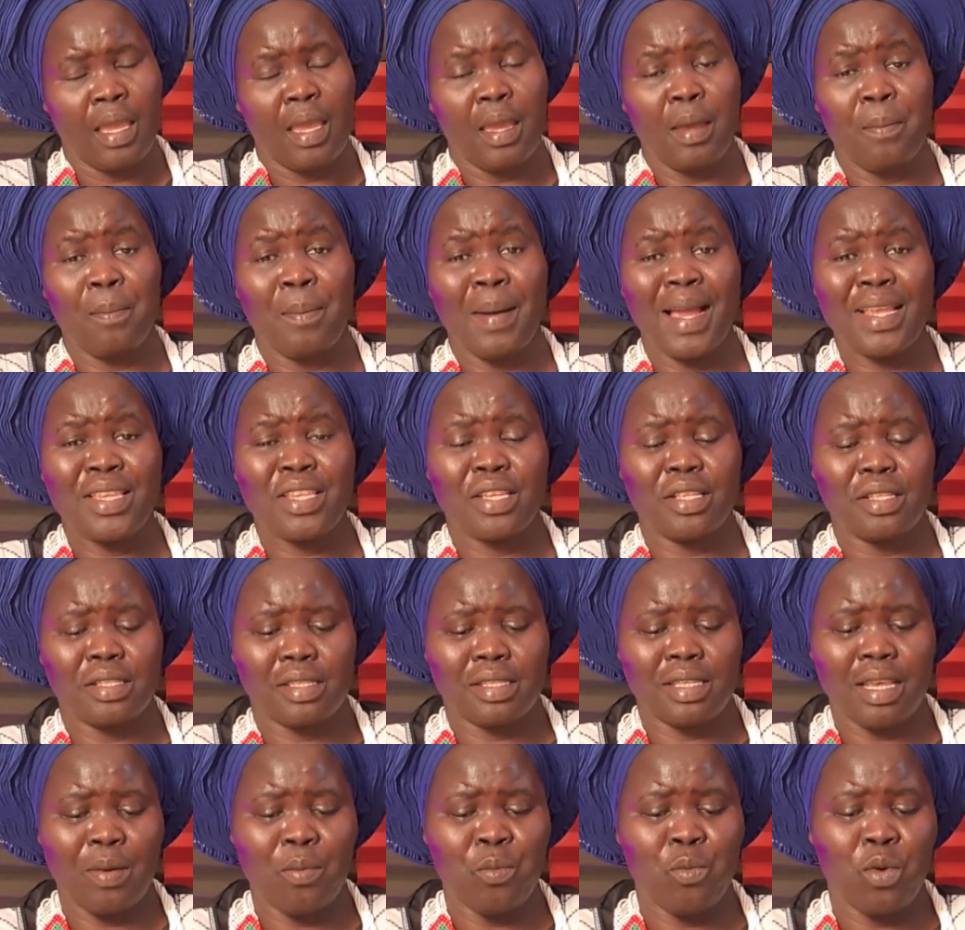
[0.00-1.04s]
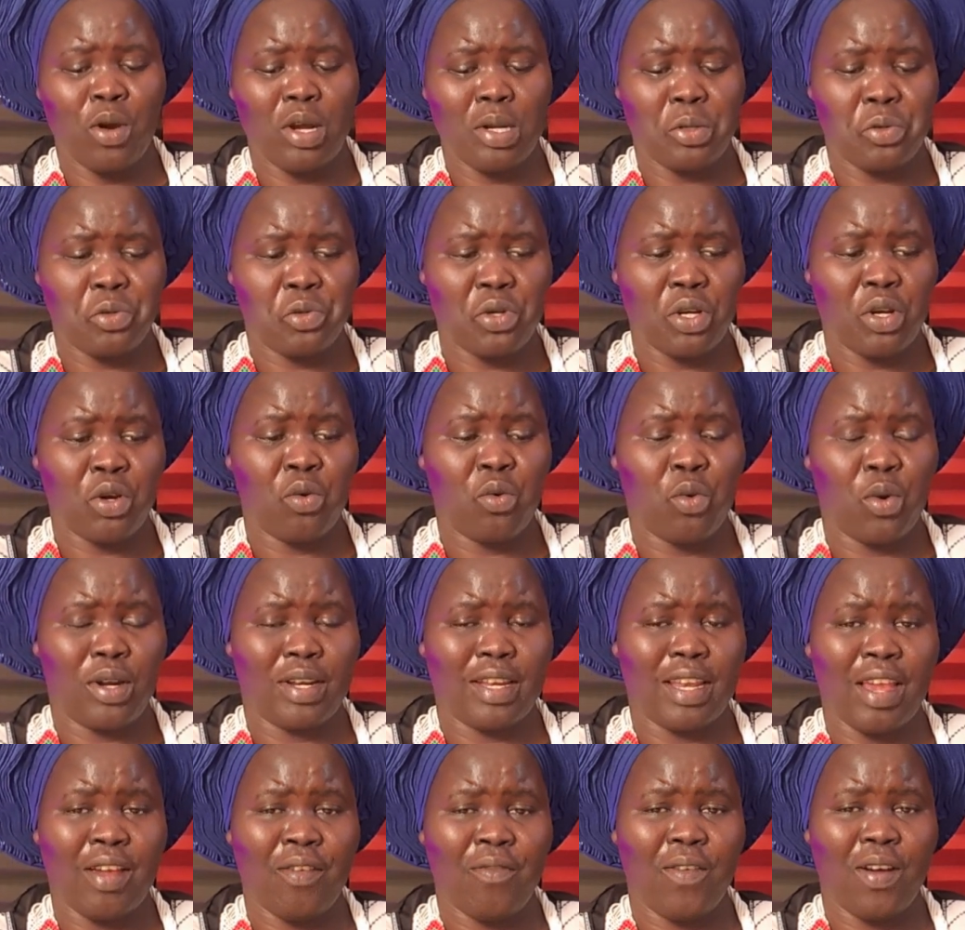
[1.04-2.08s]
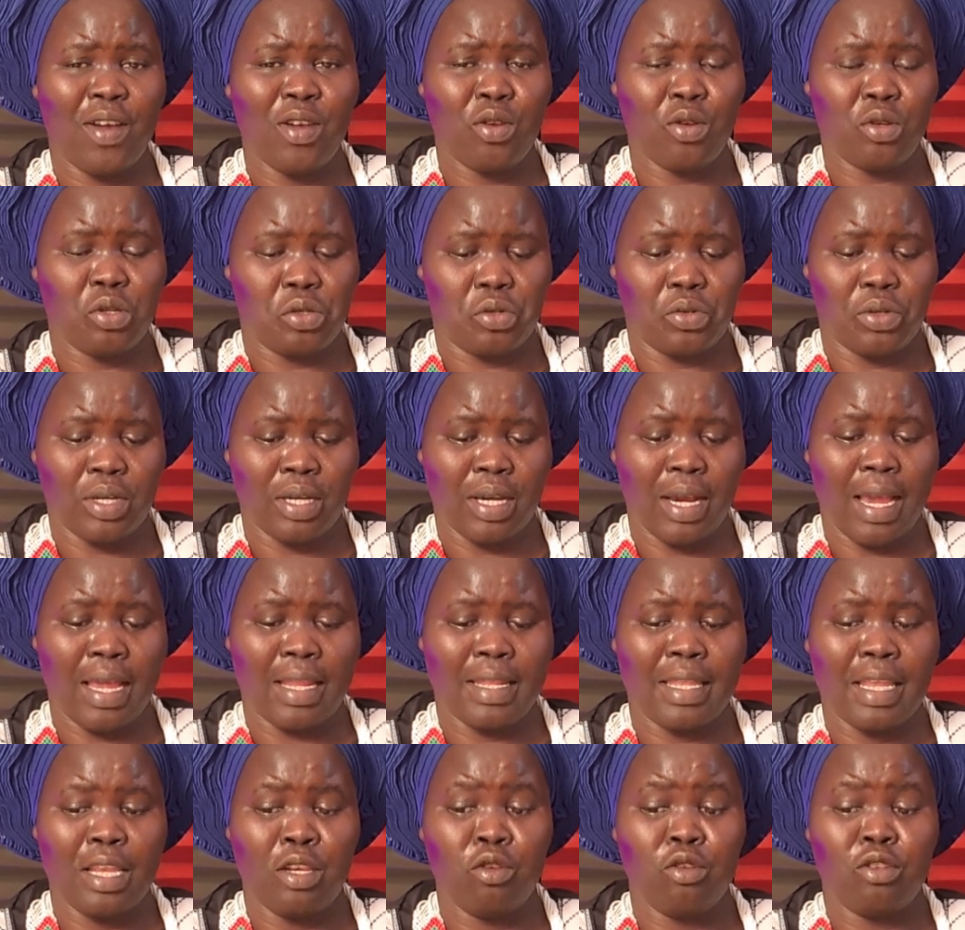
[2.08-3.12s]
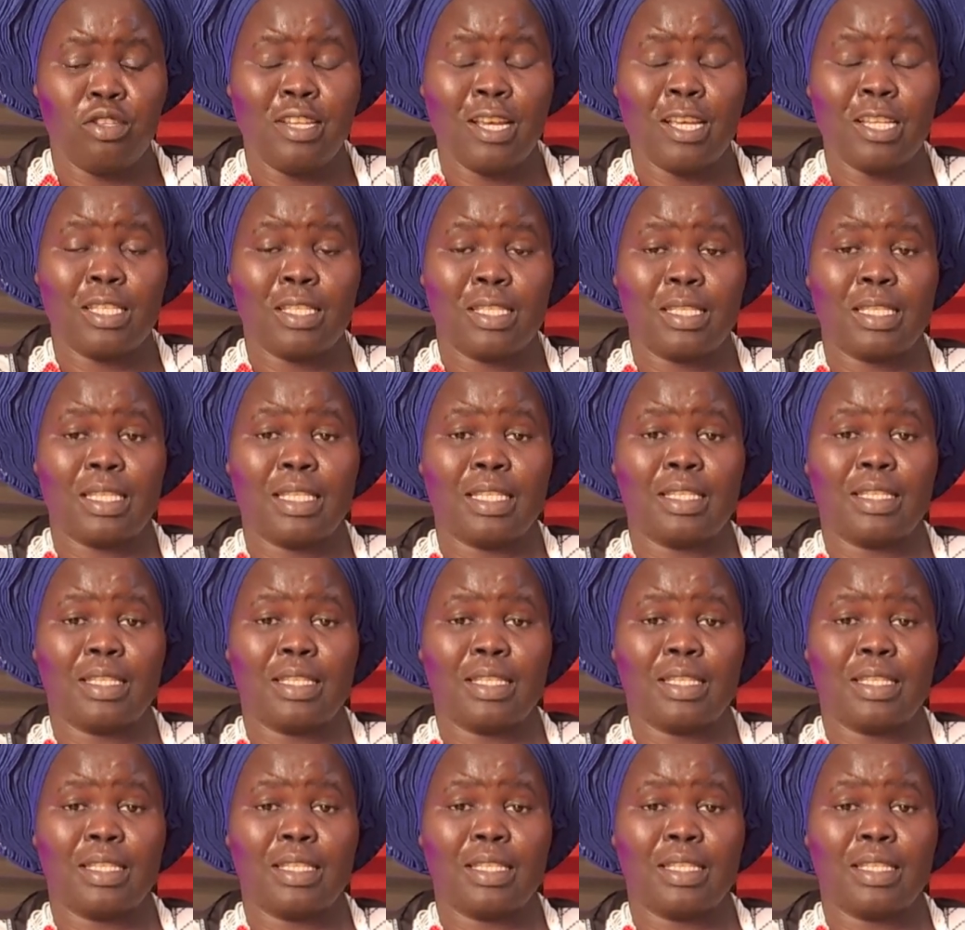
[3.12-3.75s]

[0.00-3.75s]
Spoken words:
Imagine someone drink whatever you drink and then you just